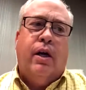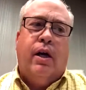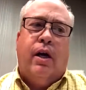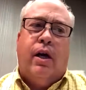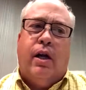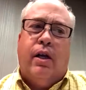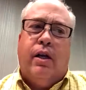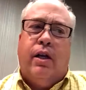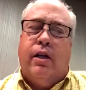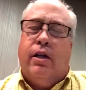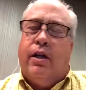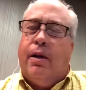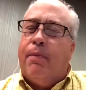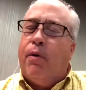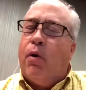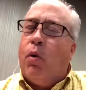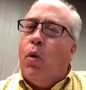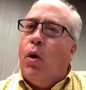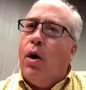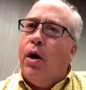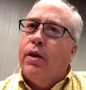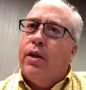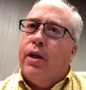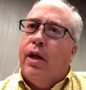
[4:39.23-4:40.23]
number
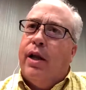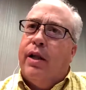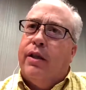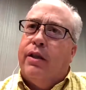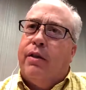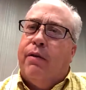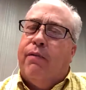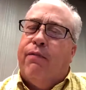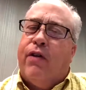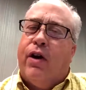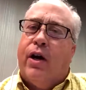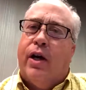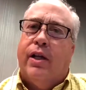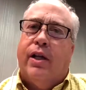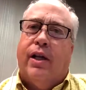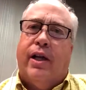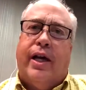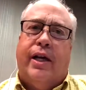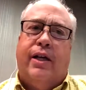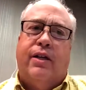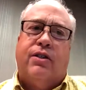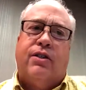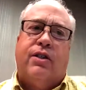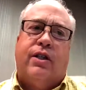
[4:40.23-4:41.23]
one, the very
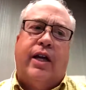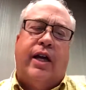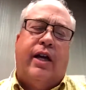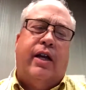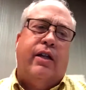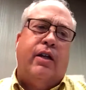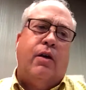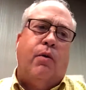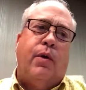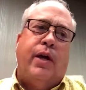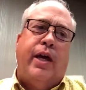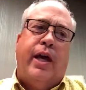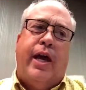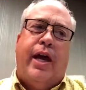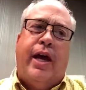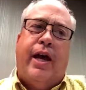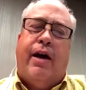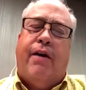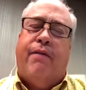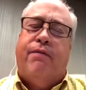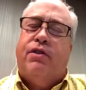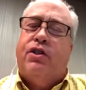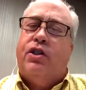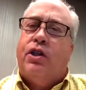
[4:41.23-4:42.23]
latest data that we
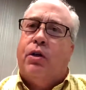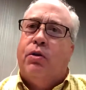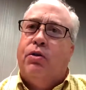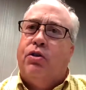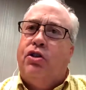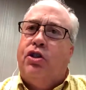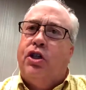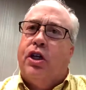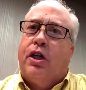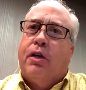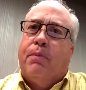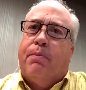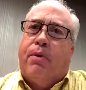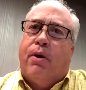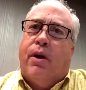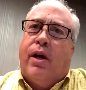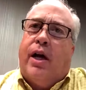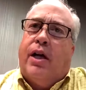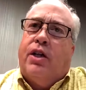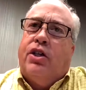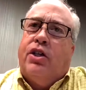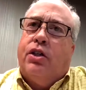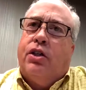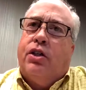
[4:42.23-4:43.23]
have shows chicken
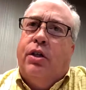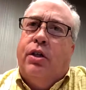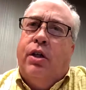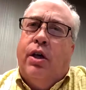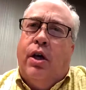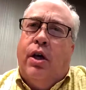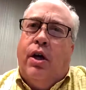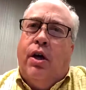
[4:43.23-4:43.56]
production